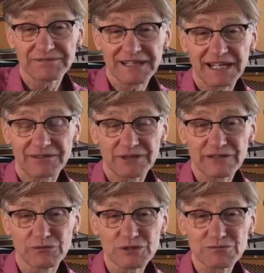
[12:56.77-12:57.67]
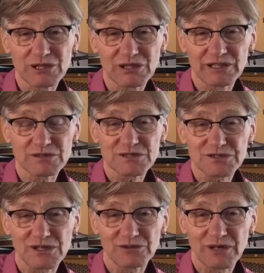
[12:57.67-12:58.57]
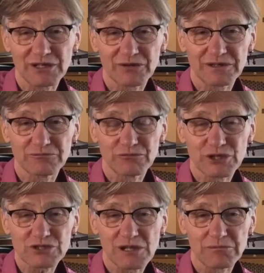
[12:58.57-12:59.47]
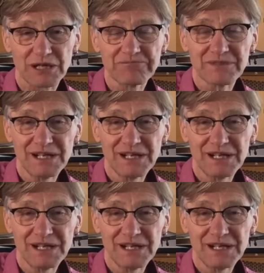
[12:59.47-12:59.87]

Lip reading: Yeah, we have a Bruce Miller here as a songwriter in British Columbia.